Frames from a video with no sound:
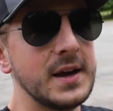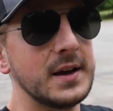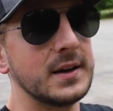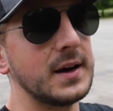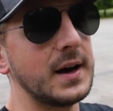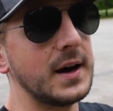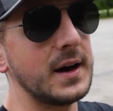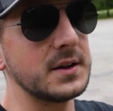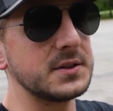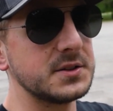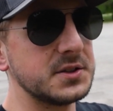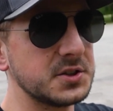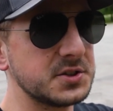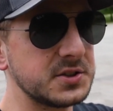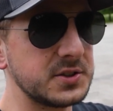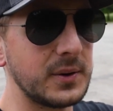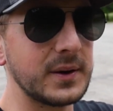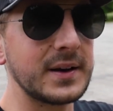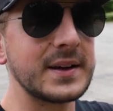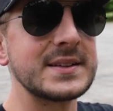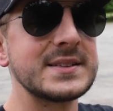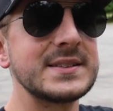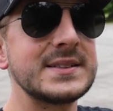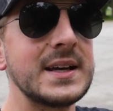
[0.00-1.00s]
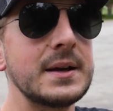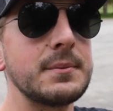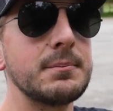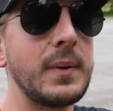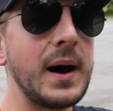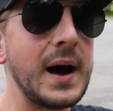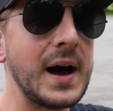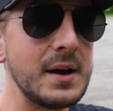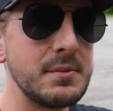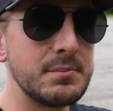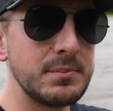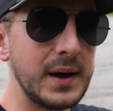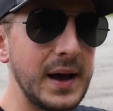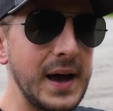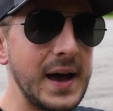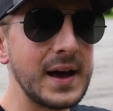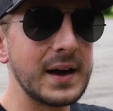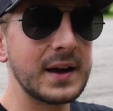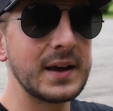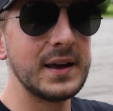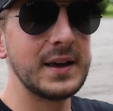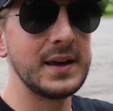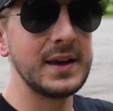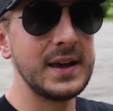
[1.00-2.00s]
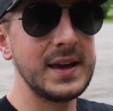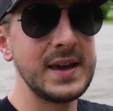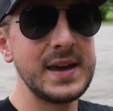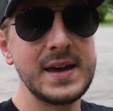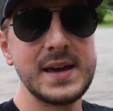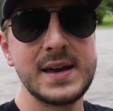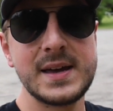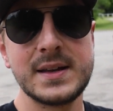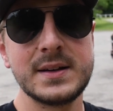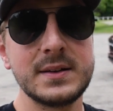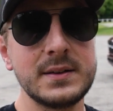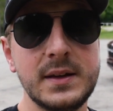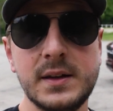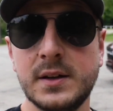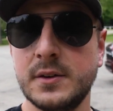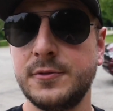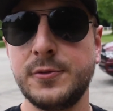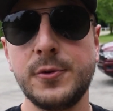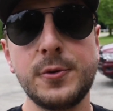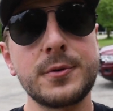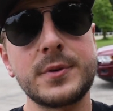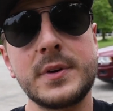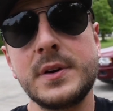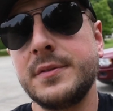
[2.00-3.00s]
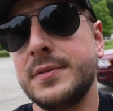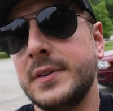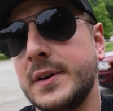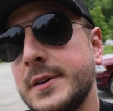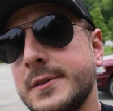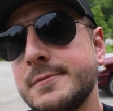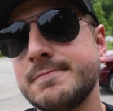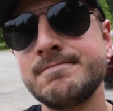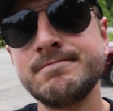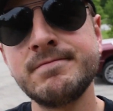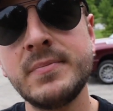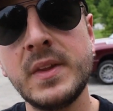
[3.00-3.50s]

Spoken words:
just so I could send mine back and get a full refund.